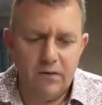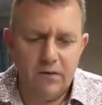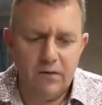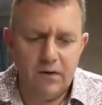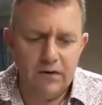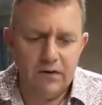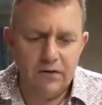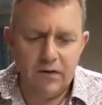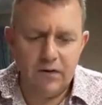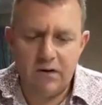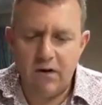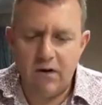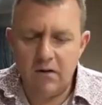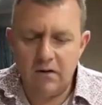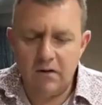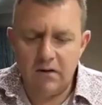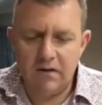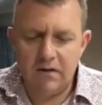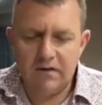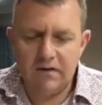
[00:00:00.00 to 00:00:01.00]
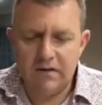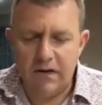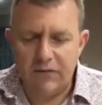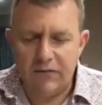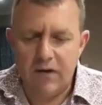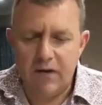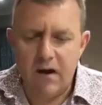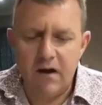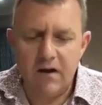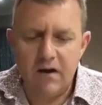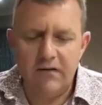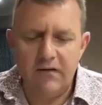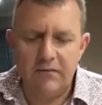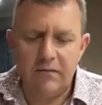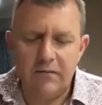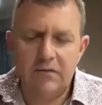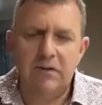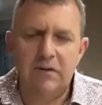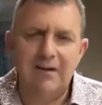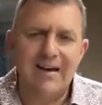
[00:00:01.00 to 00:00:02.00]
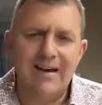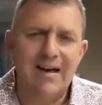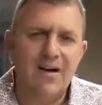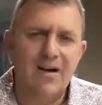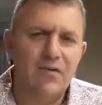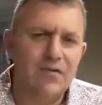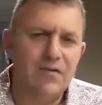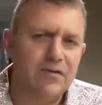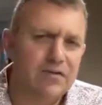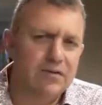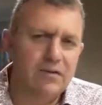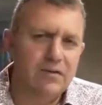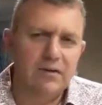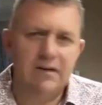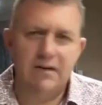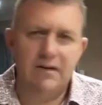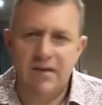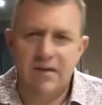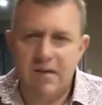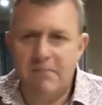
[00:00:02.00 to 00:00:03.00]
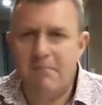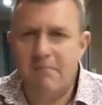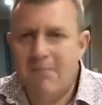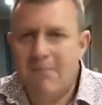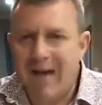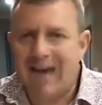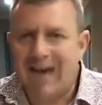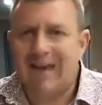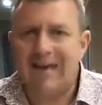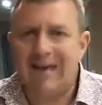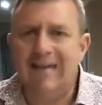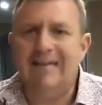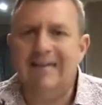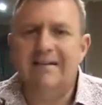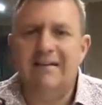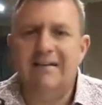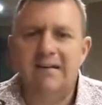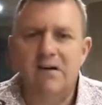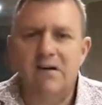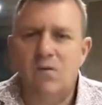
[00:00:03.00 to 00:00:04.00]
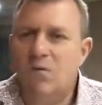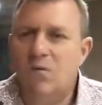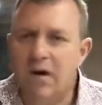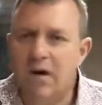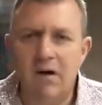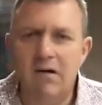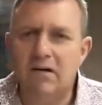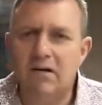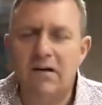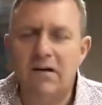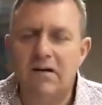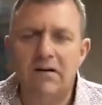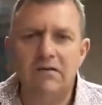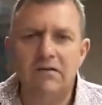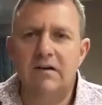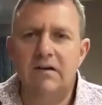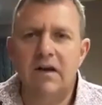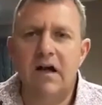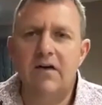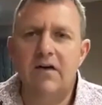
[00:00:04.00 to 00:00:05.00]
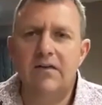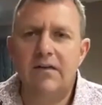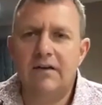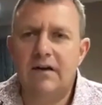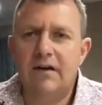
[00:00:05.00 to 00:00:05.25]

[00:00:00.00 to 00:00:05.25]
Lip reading: if it aren't safe for our government to allow them back in, we aren't going to allow that.